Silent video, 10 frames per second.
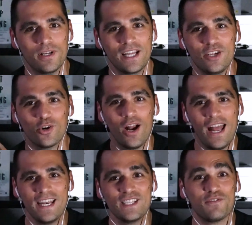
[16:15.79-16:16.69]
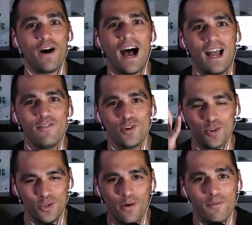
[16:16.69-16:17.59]
Like, your N is 5.
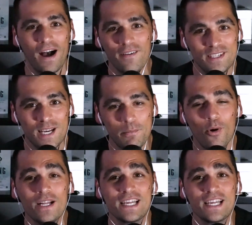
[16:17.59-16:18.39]
You have 5 data points.